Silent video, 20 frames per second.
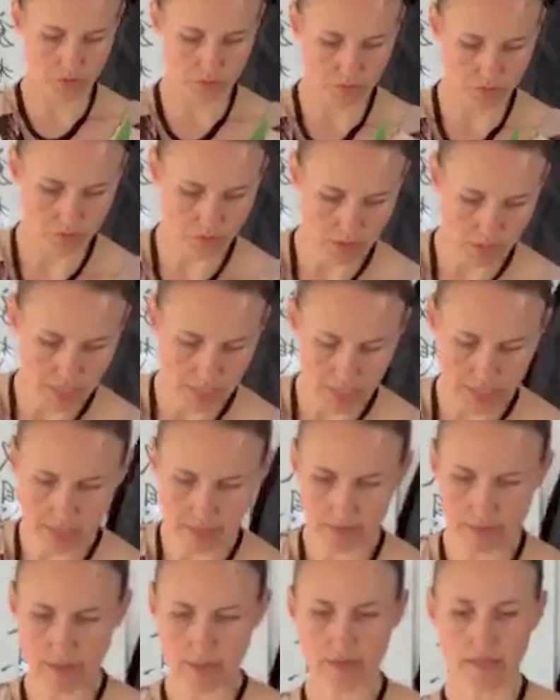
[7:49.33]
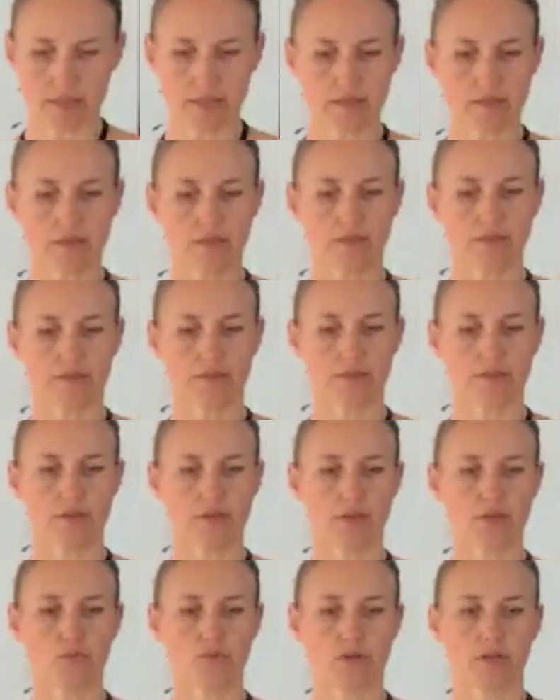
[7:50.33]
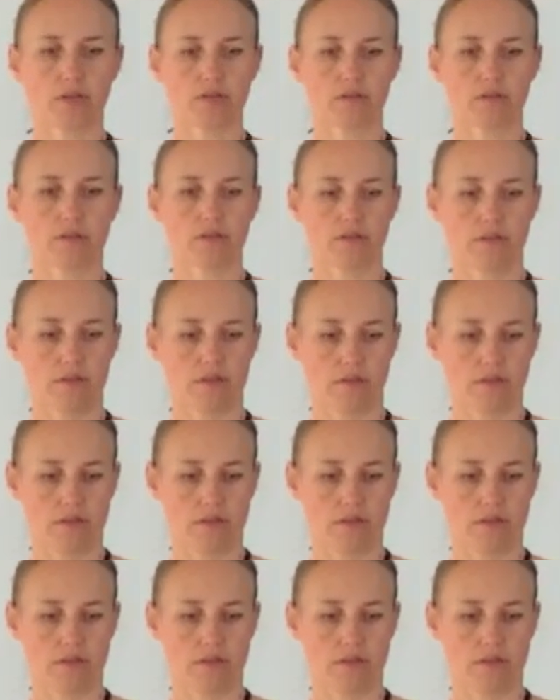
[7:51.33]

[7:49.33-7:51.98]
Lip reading: 2, and then I need the third one.